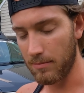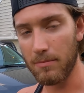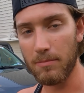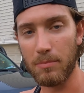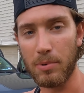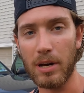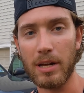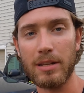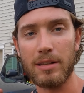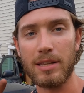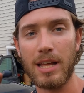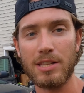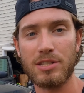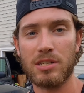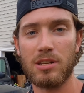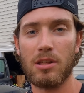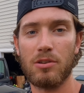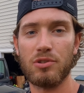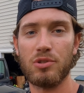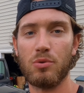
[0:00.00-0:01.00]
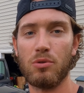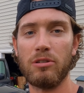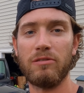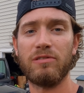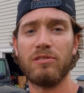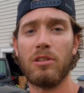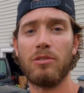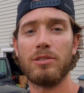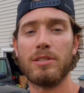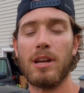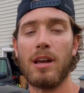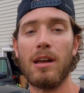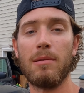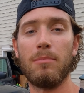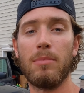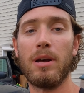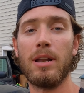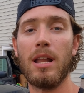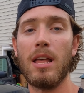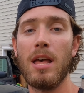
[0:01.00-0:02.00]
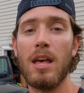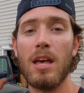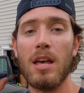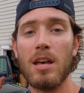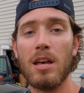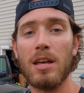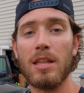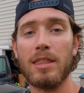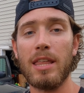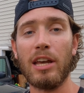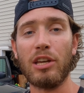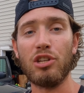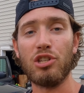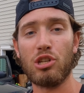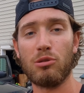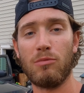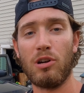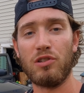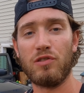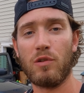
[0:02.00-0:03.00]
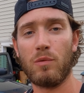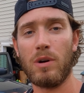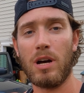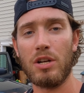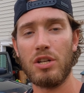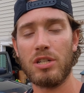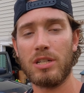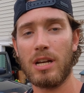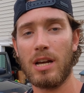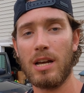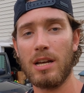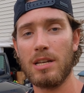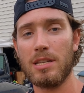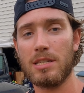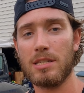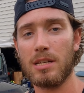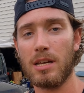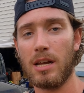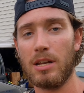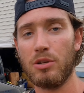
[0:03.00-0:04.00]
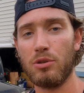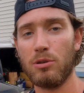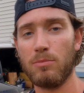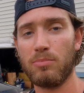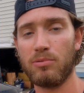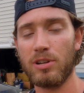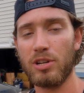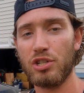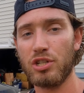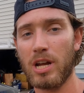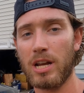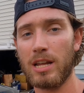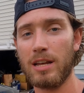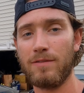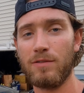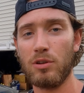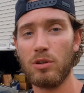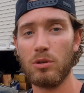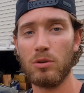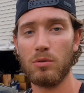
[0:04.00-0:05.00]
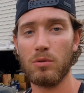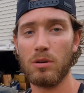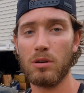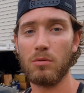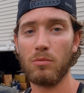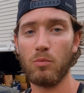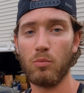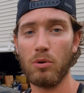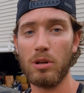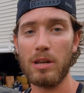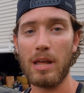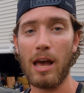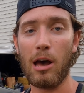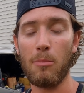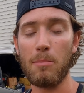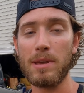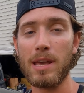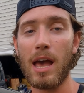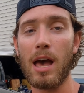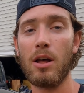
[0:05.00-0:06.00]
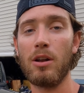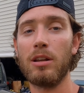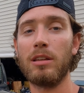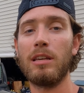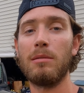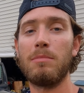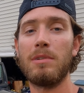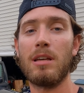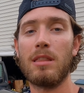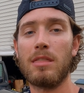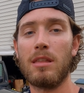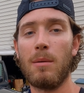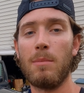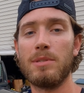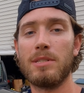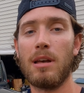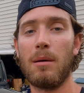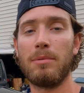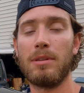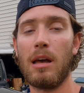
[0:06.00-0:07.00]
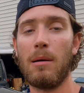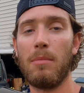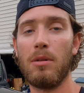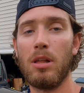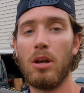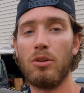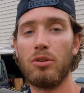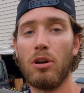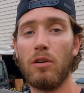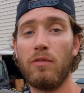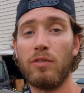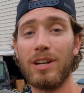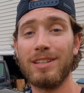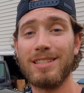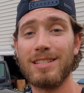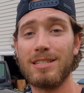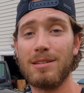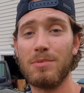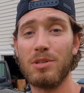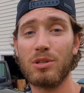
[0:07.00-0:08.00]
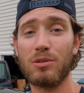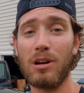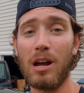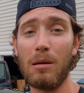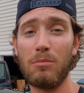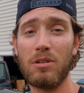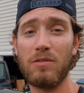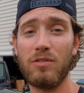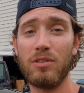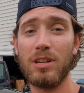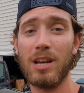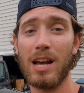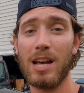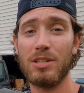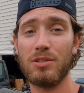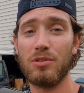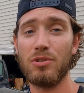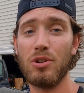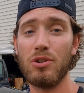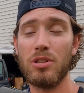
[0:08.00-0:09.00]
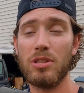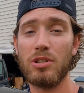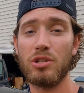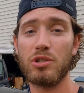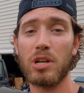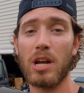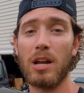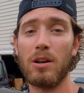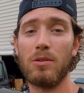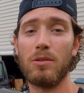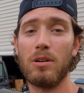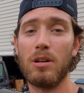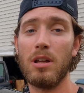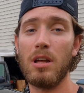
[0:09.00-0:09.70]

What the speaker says: But that's another story for another time. But thank you so much for watching, guys. I do appreciate it. If you would help me out and give me a thumbs up down below. Don't forget to subscribe if you guys are new to the channel.